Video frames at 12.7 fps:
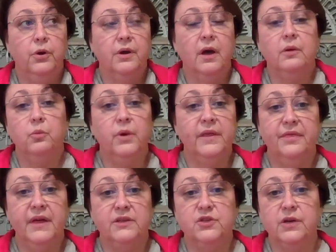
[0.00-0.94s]
We're not
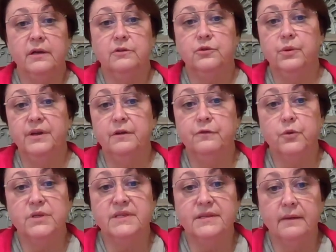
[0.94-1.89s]
with that child
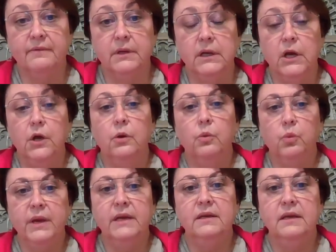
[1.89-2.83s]
24 7.
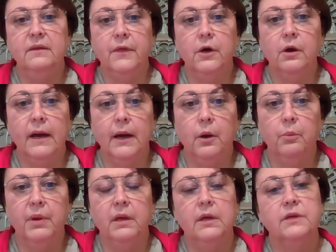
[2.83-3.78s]
We need their
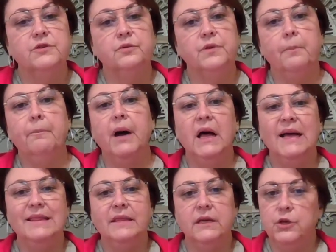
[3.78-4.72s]
help. So the
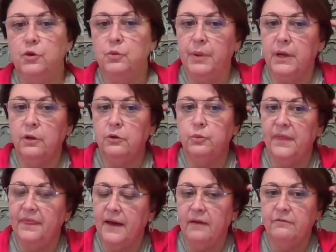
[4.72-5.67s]
bond that you build
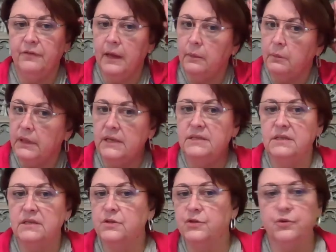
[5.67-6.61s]
with that family
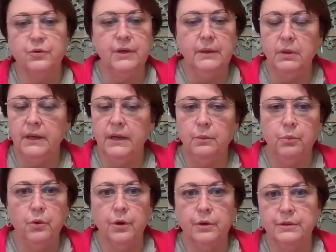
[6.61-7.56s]
is extremely
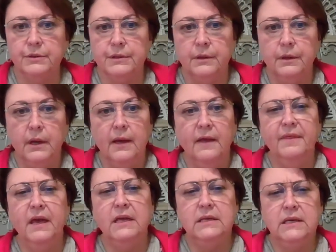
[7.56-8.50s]
important.
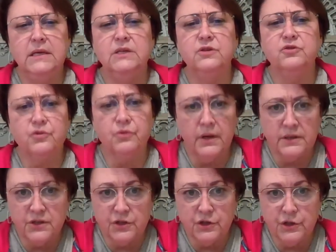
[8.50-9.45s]
They need to
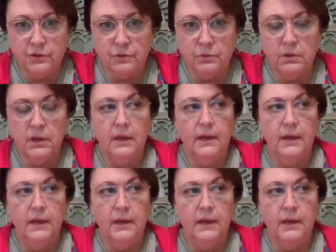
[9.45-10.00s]
trust you,